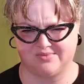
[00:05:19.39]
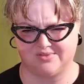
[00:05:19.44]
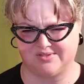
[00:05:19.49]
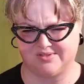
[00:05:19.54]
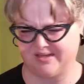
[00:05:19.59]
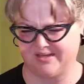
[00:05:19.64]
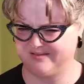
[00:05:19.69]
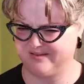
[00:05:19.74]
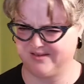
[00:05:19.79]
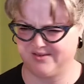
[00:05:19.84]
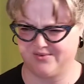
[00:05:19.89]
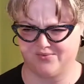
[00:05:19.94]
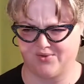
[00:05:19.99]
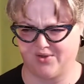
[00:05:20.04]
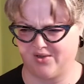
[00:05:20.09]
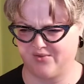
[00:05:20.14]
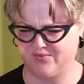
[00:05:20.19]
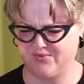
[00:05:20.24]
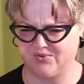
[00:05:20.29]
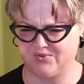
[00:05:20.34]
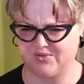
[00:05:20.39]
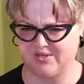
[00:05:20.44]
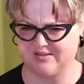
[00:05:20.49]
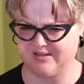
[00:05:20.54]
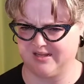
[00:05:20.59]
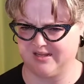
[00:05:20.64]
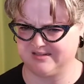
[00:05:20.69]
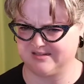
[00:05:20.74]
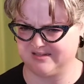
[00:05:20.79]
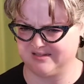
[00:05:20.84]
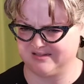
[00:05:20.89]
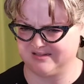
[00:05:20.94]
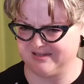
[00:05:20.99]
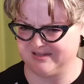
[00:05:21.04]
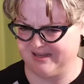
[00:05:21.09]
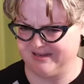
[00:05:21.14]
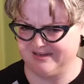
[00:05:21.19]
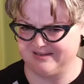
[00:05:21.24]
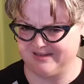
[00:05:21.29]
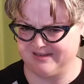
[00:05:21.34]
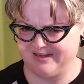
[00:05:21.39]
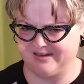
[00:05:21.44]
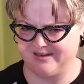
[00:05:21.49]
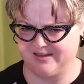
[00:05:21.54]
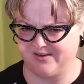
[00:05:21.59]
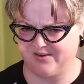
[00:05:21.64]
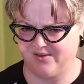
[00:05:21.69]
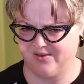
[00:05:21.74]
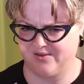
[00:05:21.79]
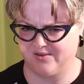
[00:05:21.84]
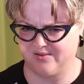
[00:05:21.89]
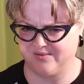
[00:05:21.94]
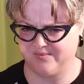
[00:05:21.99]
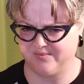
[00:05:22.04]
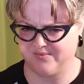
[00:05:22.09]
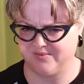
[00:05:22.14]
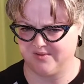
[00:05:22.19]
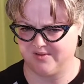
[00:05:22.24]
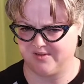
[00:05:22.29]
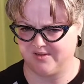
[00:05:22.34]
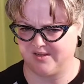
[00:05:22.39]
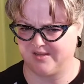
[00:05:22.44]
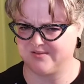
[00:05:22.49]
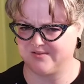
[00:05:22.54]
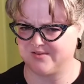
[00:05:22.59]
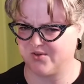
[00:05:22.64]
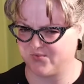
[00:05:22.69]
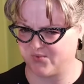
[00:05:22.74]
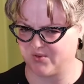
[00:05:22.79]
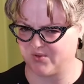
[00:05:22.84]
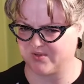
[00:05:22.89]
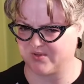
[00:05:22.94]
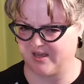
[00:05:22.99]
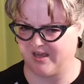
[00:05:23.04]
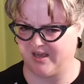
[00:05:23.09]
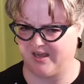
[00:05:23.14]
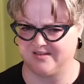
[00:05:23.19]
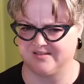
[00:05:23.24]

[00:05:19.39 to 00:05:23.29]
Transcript: doesn't involve you collecting any data at all is our fourth kind.